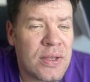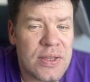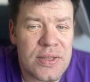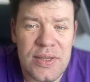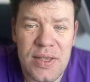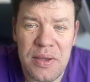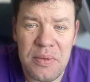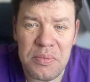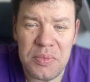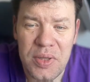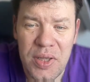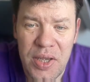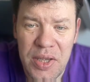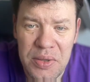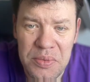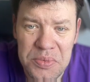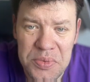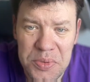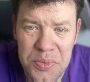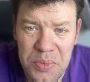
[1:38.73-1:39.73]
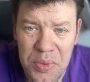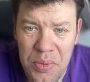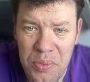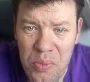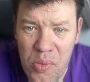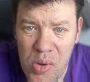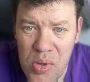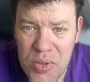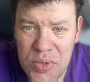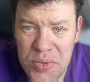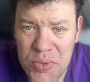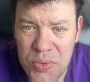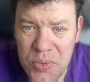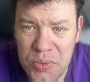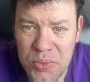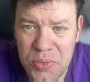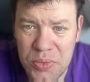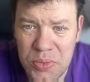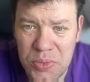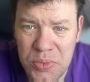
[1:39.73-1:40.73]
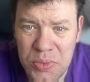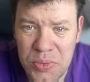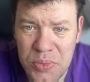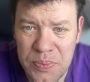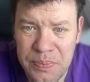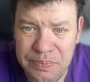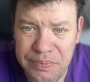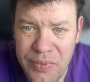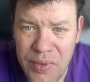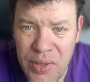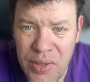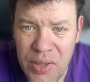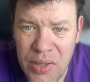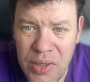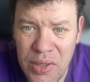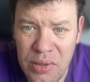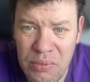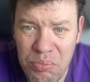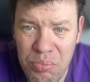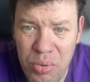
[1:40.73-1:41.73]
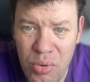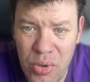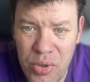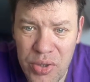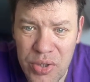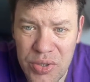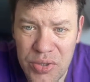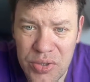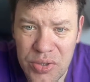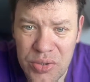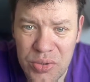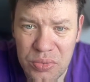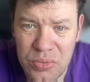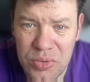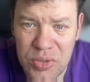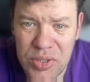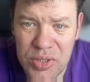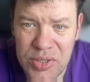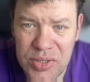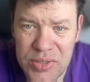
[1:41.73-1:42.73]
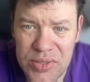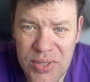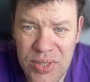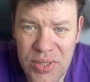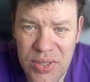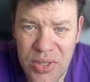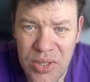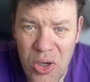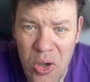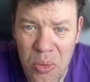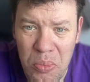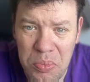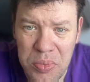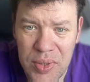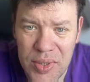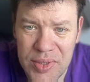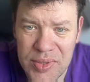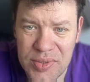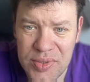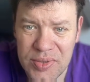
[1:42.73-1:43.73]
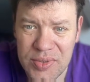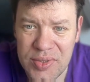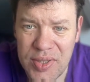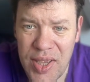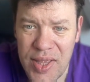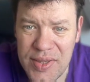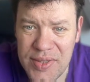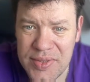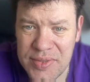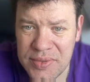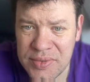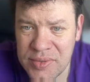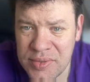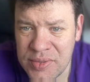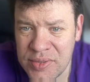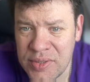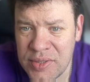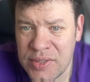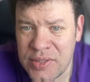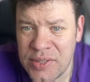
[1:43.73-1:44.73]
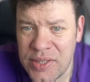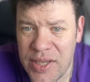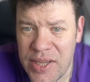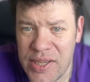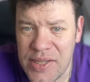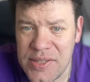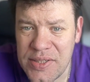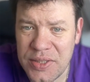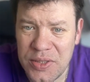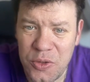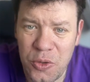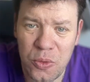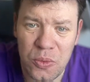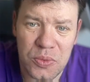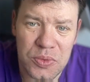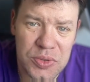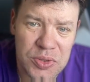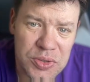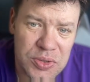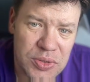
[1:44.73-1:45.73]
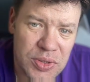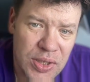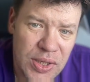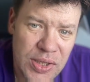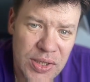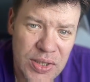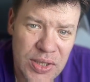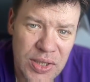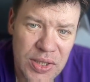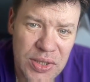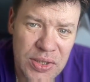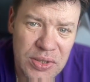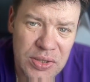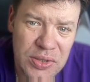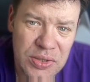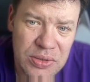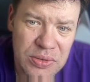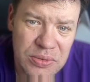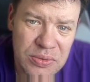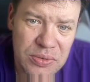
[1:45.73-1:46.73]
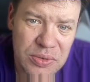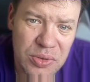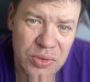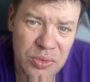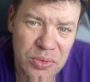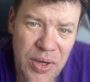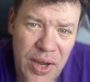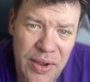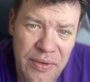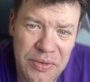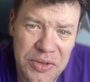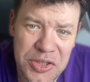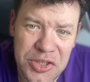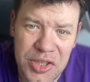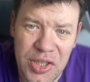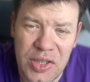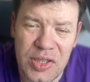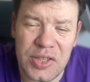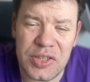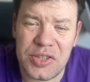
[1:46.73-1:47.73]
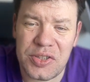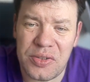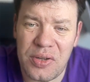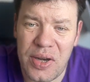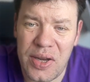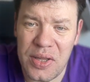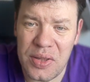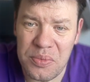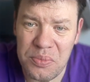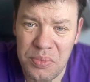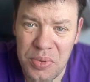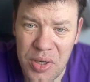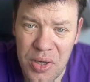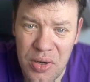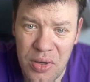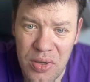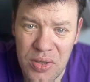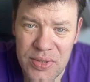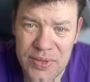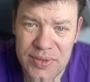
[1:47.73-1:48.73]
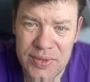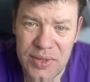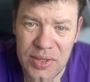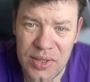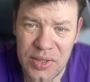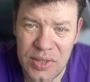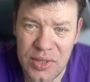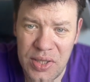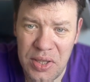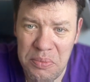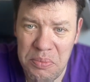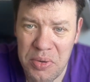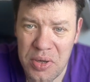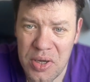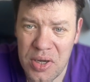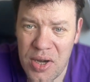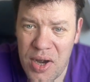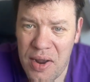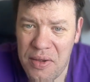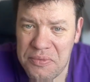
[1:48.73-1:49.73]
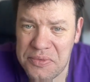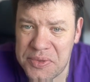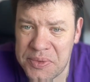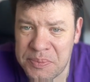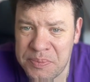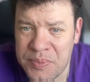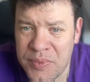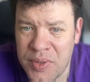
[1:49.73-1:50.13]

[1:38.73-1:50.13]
sometimes we want to point to these complex sets as a nodes, and then you have a challenge, right? Because the hypergraphs